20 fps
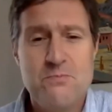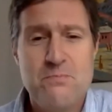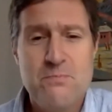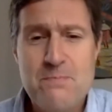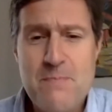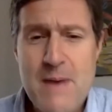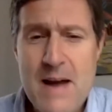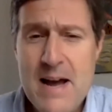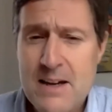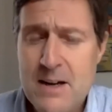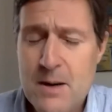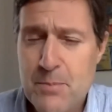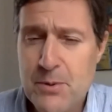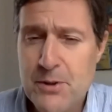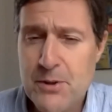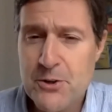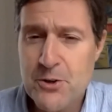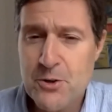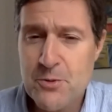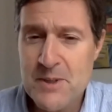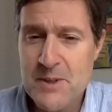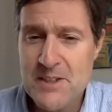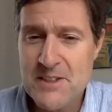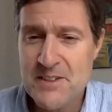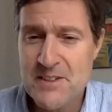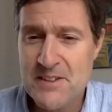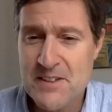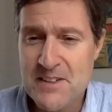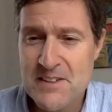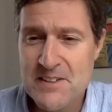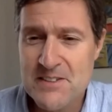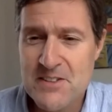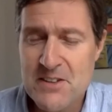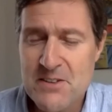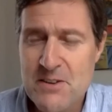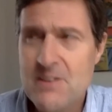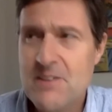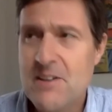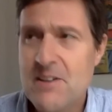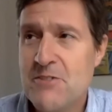back up a little bit? And
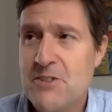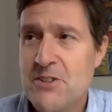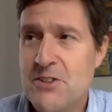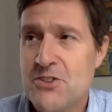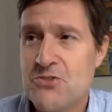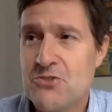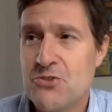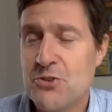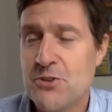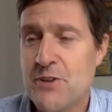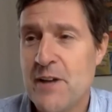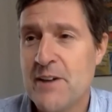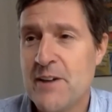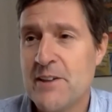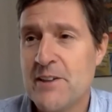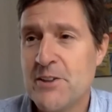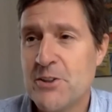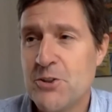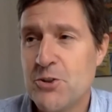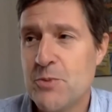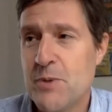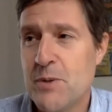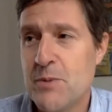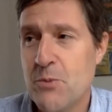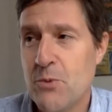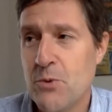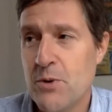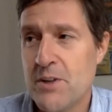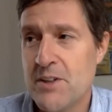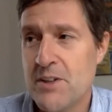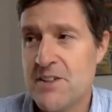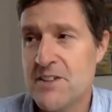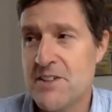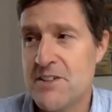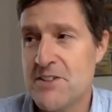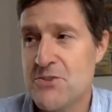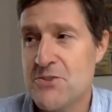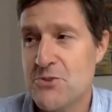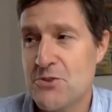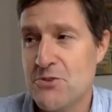I'd love to drill down a little bit more into
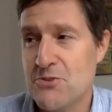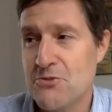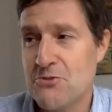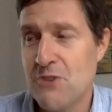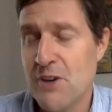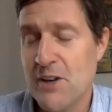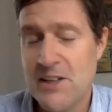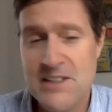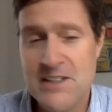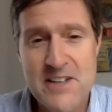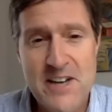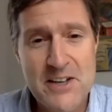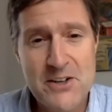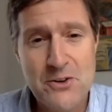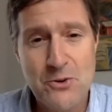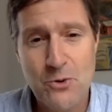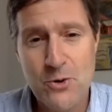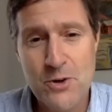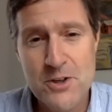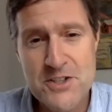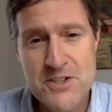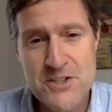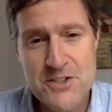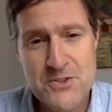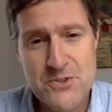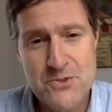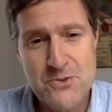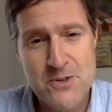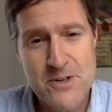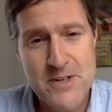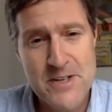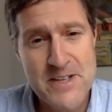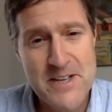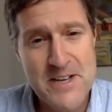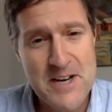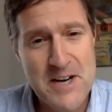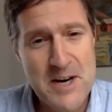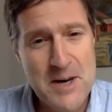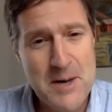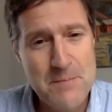the sort of running tide origin story.
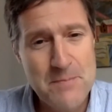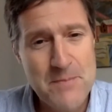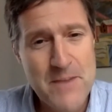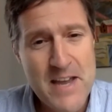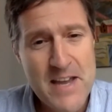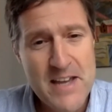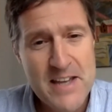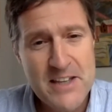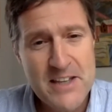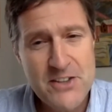Can you